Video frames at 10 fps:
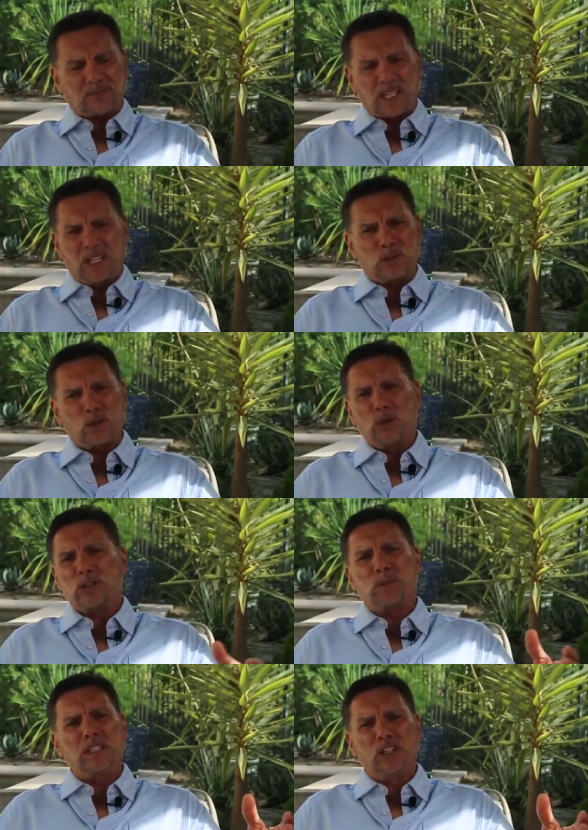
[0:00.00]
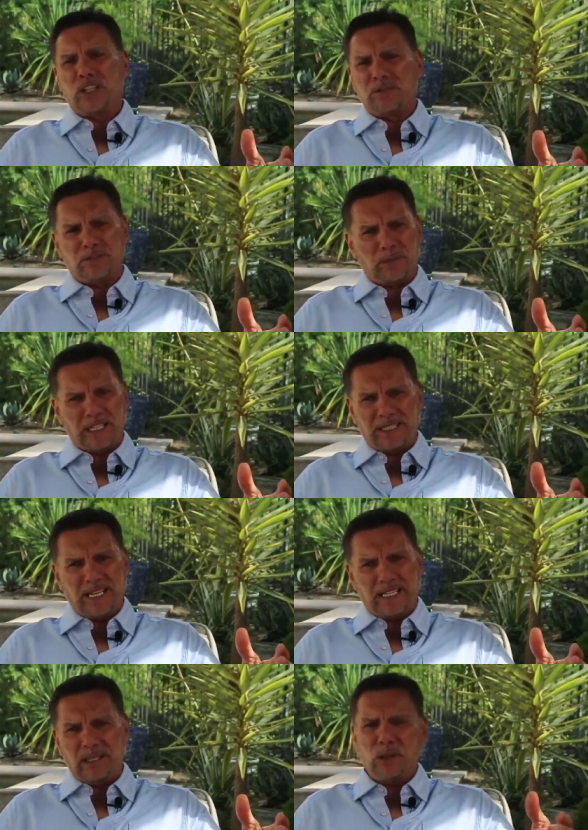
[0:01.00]
and I would always be looking for my
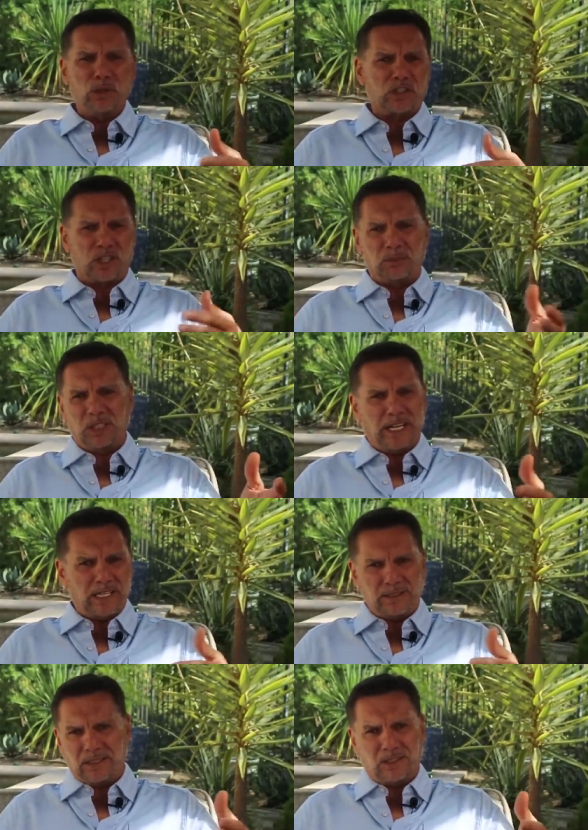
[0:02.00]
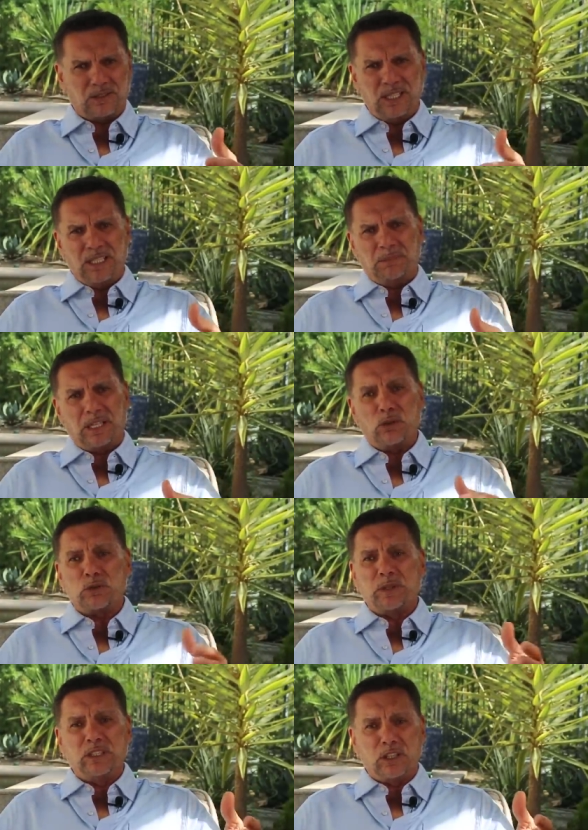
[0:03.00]
dad. He'd always come late, you know, but I'd always
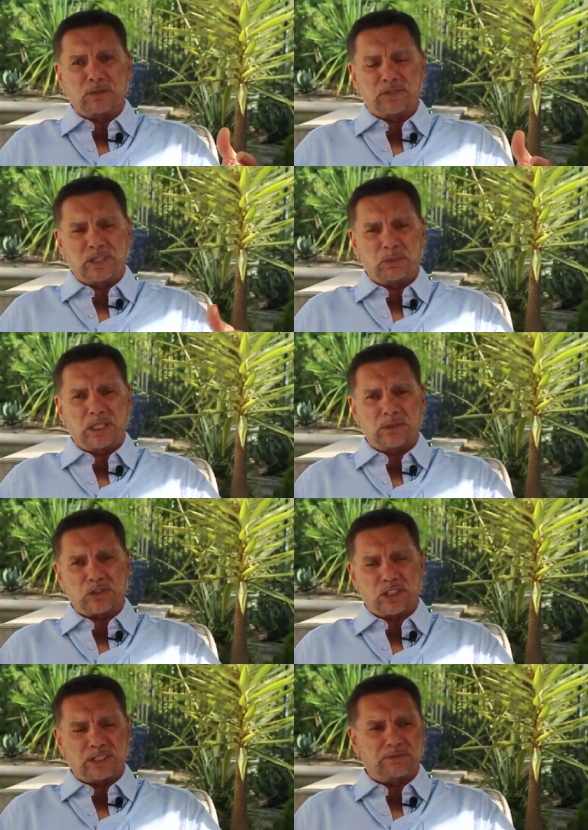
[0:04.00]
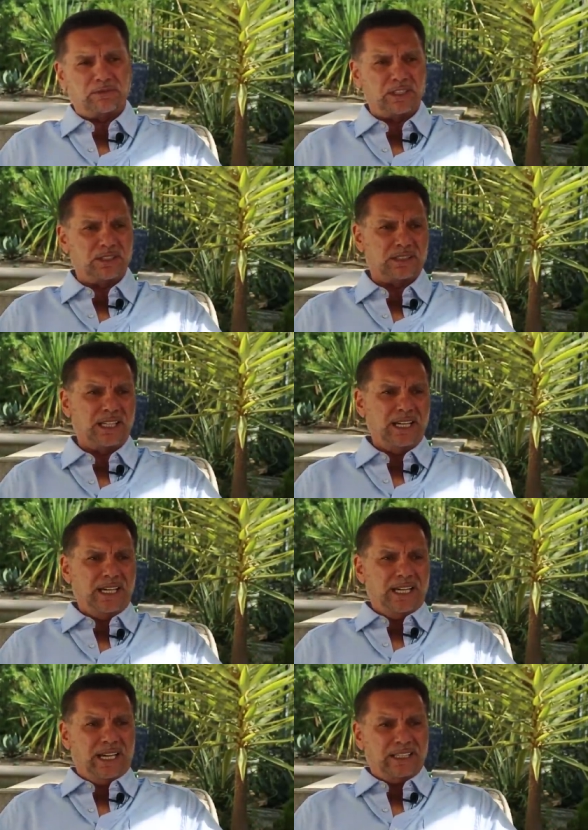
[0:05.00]
be looking for him when I was on the field.
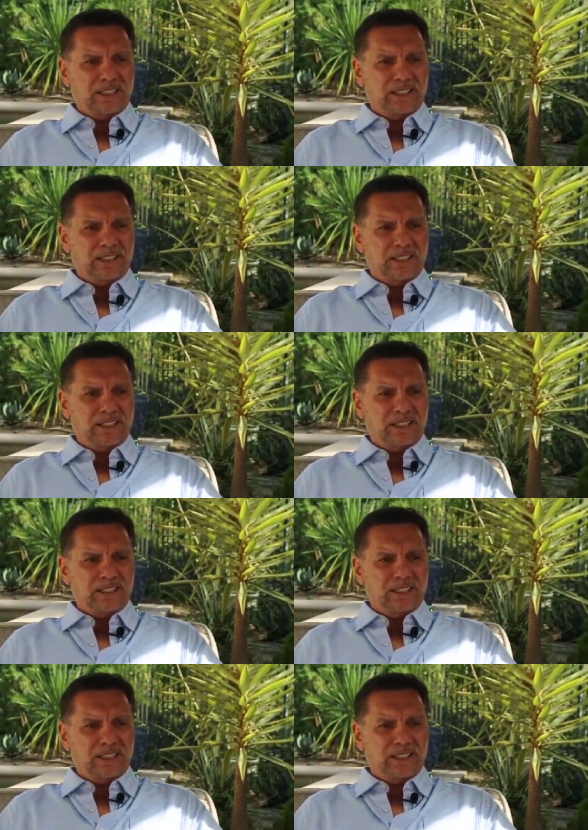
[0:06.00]
And,